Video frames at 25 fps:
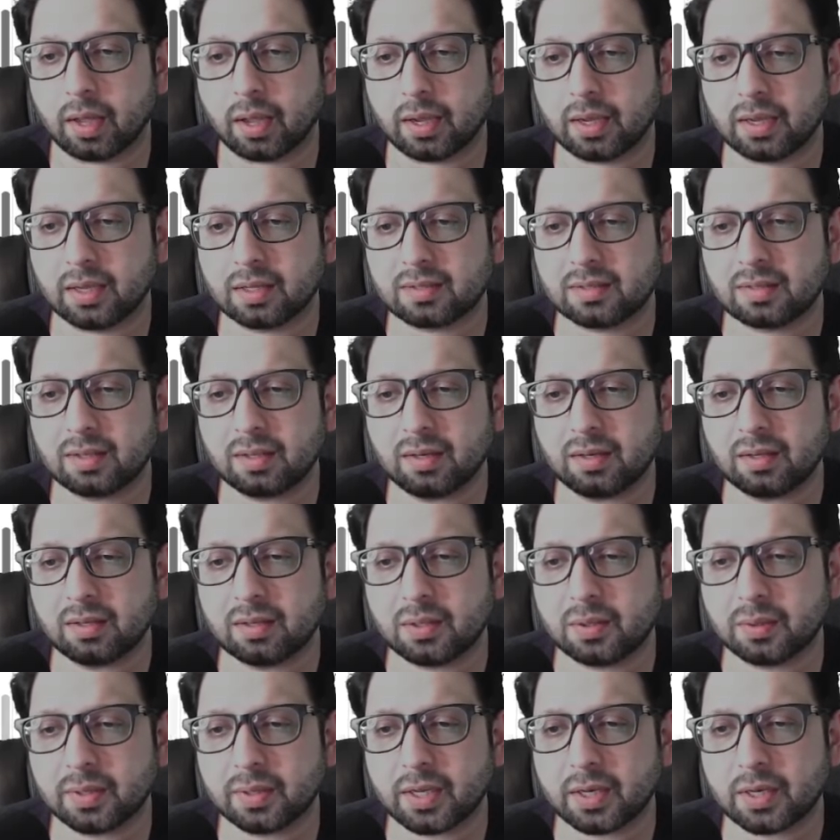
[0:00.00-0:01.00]
still
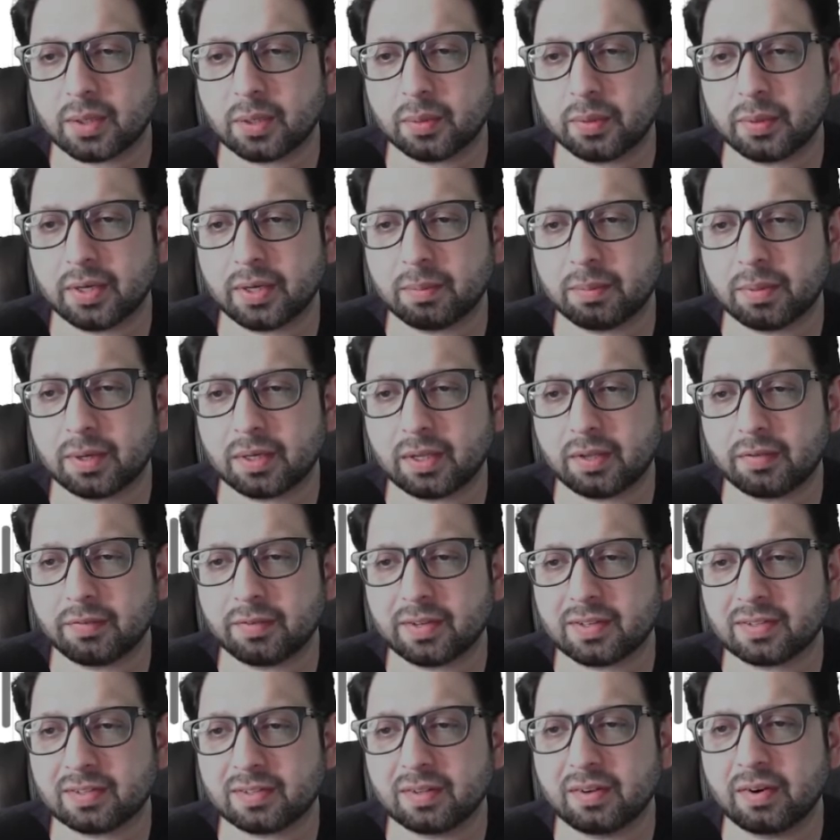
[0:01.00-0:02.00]
you can do it, but if
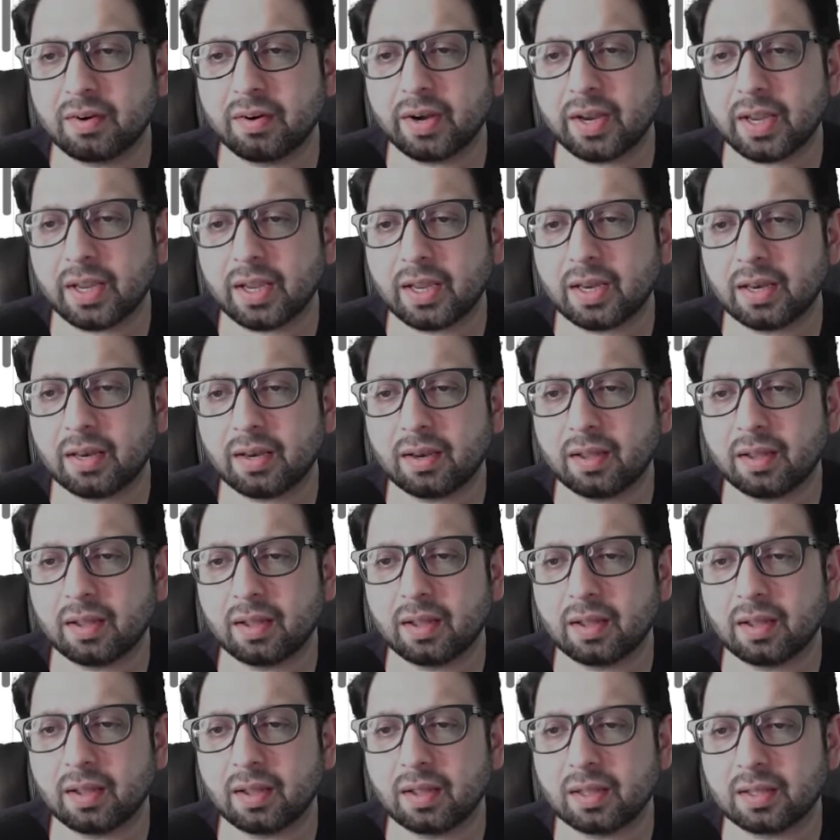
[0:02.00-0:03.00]
it's green,
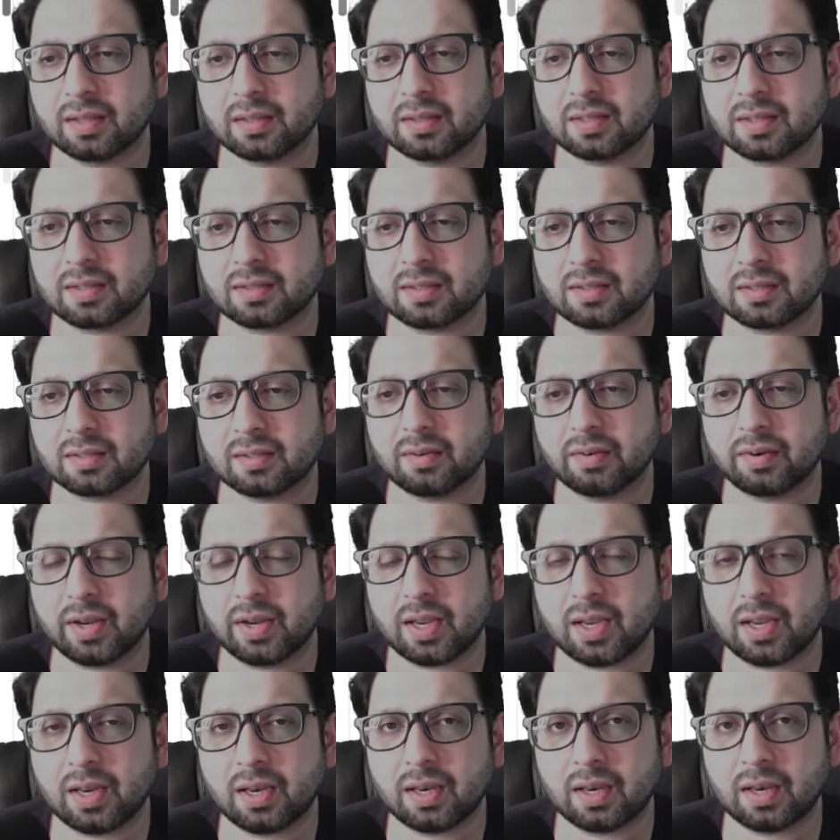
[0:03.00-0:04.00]
this is
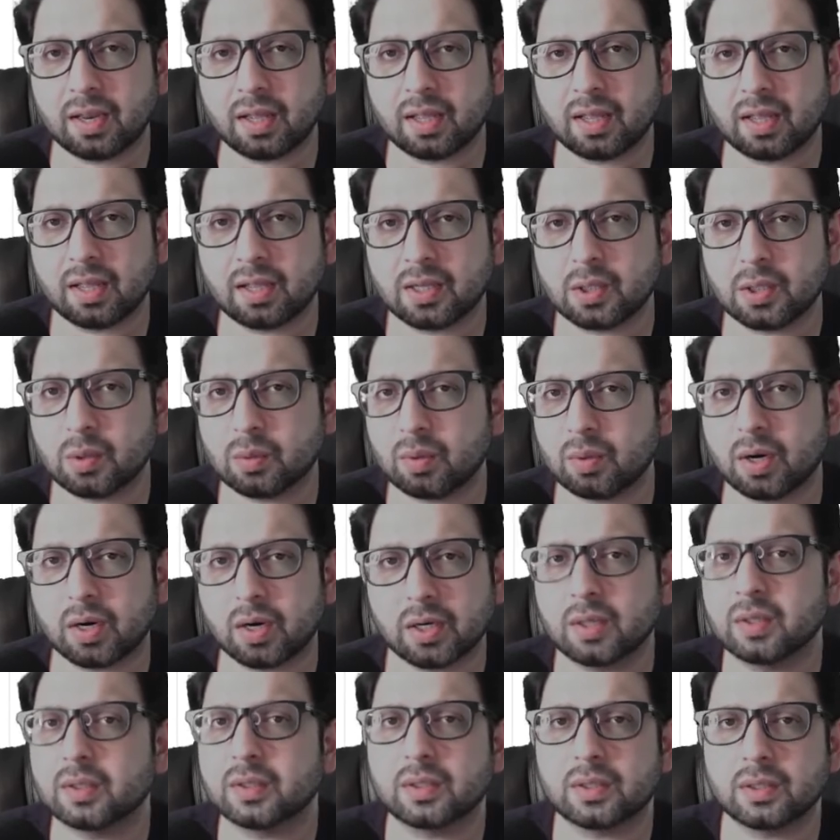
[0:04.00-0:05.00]
green, you are
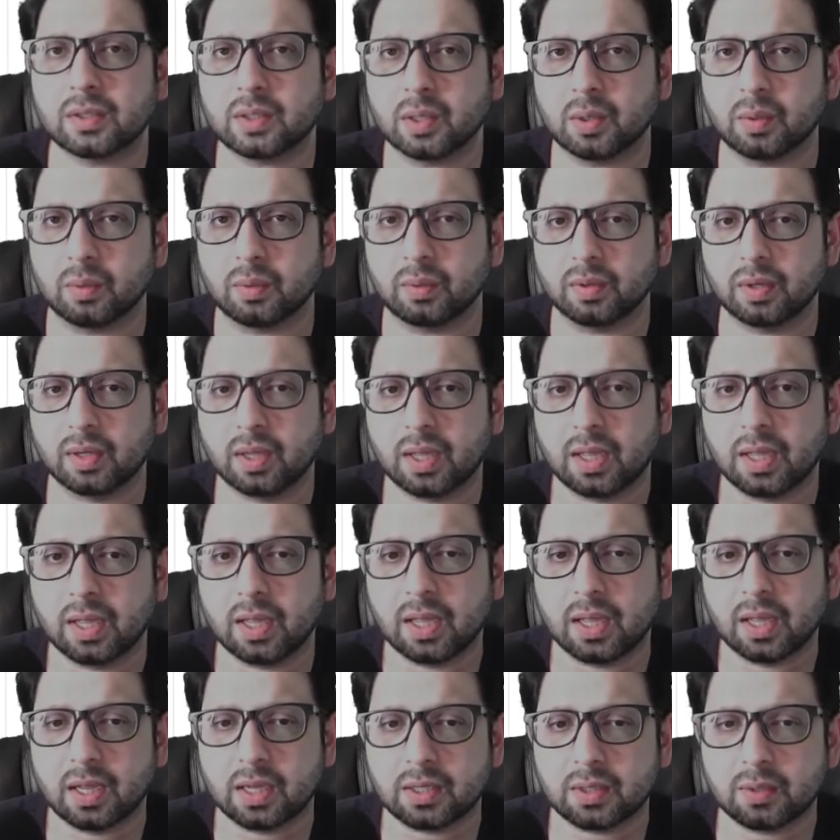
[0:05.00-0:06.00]
good to go.
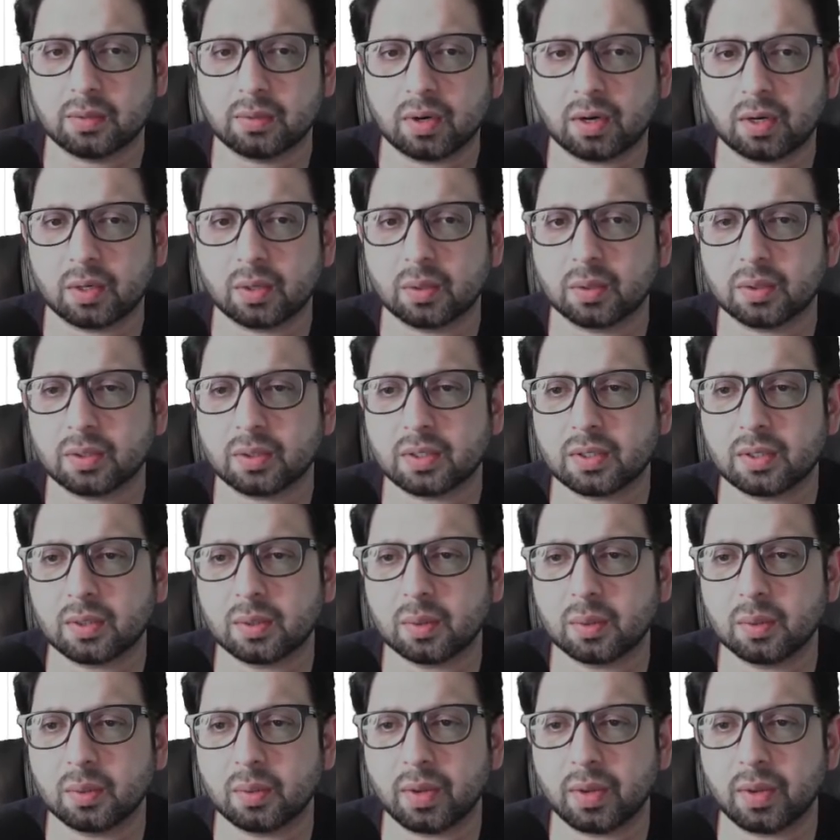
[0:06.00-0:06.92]
You are good to